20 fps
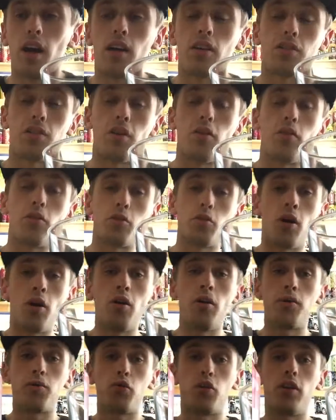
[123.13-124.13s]
So as
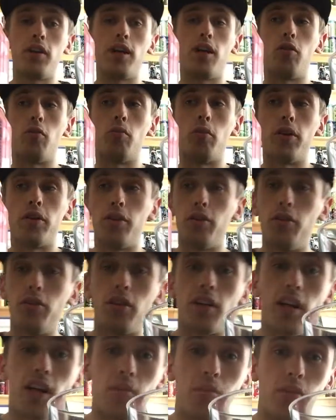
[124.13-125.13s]
well, I'm trying out my new
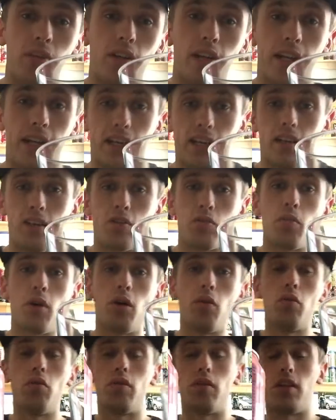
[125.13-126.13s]
camera angle as
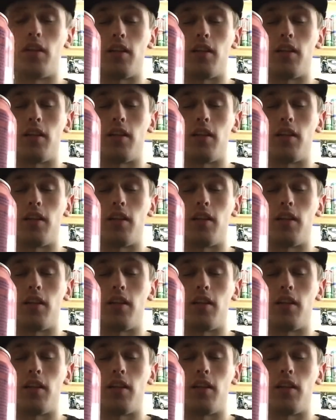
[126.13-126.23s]
well.